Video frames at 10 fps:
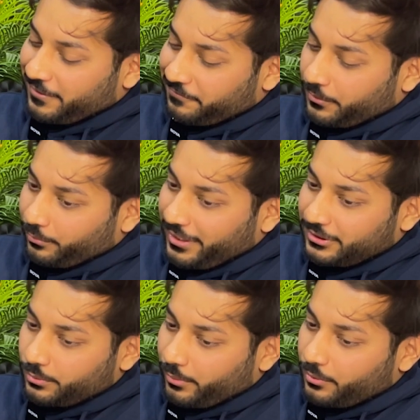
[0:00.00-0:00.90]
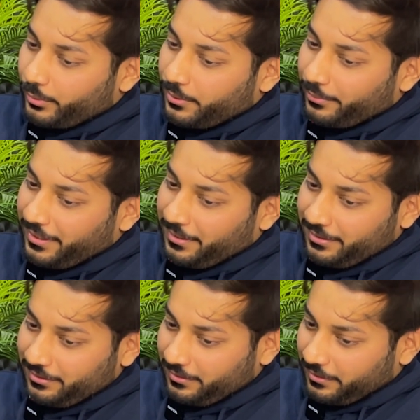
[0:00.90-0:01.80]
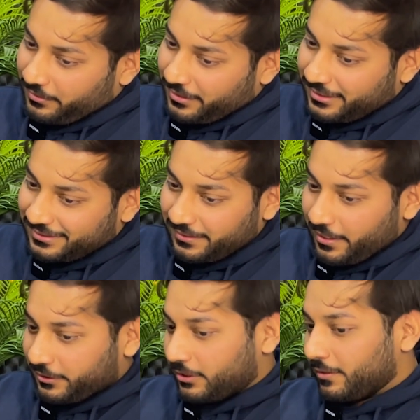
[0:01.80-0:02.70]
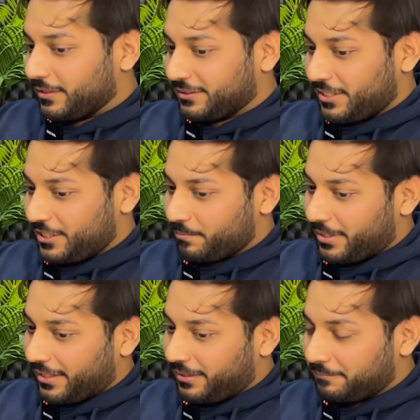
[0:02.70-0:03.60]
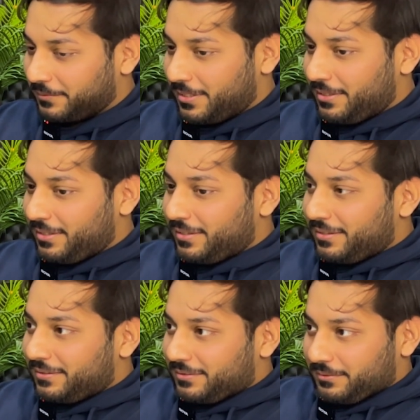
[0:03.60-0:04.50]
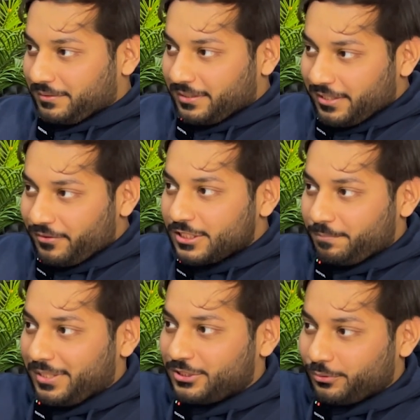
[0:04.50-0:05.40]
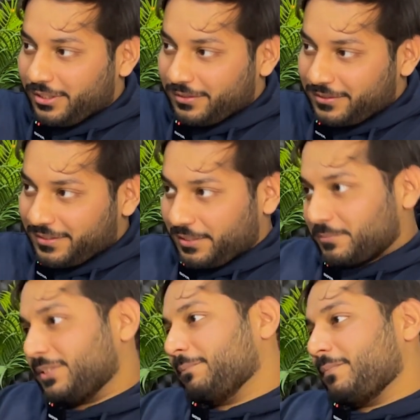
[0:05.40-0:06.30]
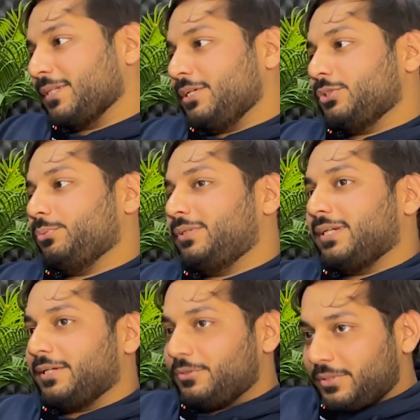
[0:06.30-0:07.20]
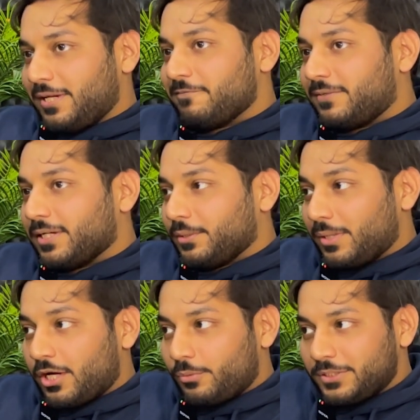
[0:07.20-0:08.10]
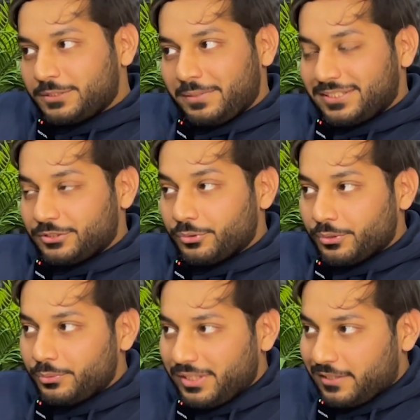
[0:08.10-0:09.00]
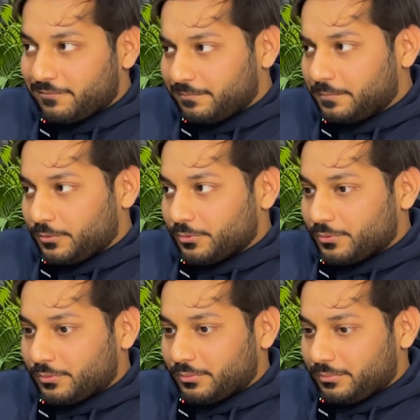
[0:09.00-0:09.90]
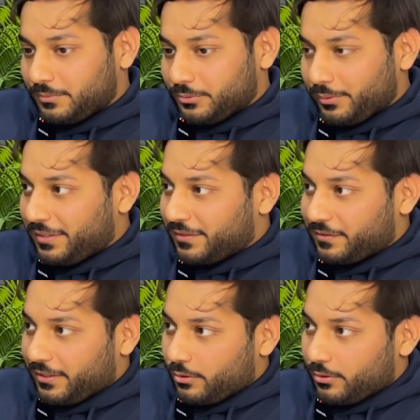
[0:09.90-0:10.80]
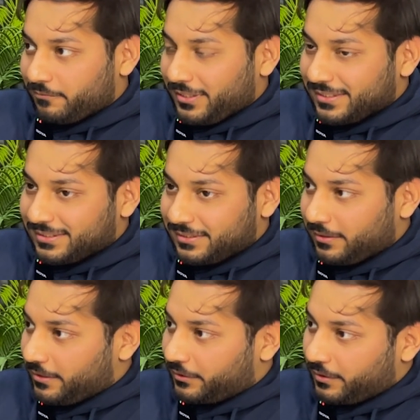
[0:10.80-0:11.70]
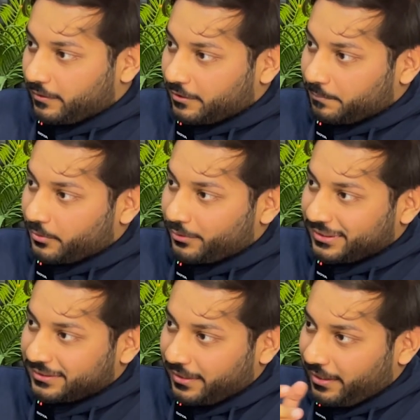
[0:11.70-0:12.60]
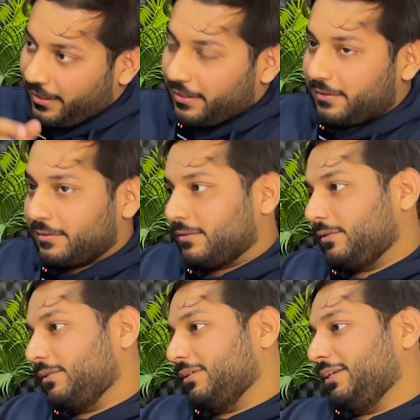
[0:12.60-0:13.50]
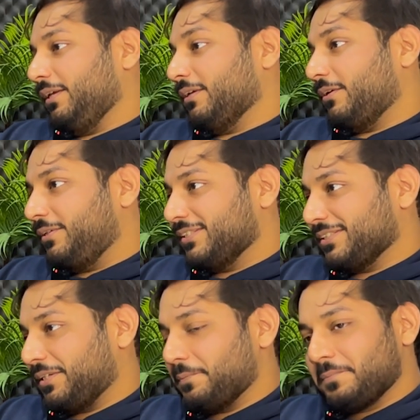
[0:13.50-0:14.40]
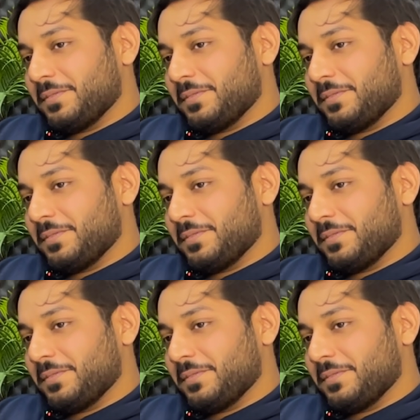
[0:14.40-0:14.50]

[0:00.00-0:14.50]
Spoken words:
different ways. So one way we address that challenge is by giving space to the other teams. So we're like, okay, fine. How much space do you need to integrate all of these electrical components in our design?